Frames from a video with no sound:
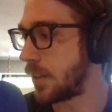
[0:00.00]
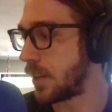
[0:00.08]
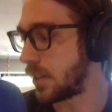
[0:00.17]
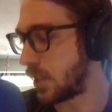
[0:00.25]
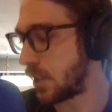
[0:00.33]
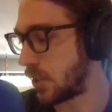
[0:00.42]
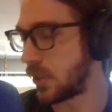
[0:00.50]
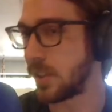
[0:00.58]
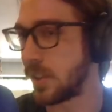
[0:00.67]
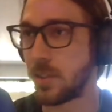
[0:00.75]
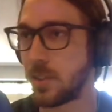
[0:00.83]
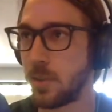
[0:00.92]
the intention
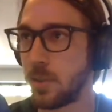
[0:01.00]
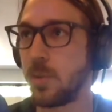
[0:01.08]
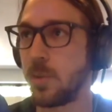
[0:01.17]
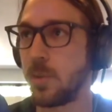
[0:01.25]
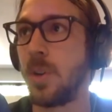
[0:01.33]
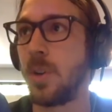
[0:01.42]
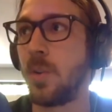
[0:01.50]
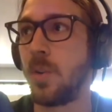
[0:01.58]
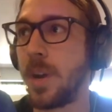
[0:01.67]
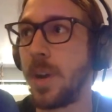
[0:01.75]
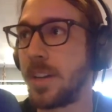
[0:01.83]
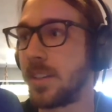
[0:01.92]
is to
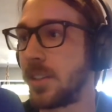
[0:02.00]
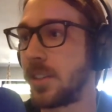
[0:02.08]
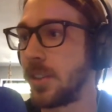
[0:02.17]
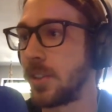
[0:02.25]
wait until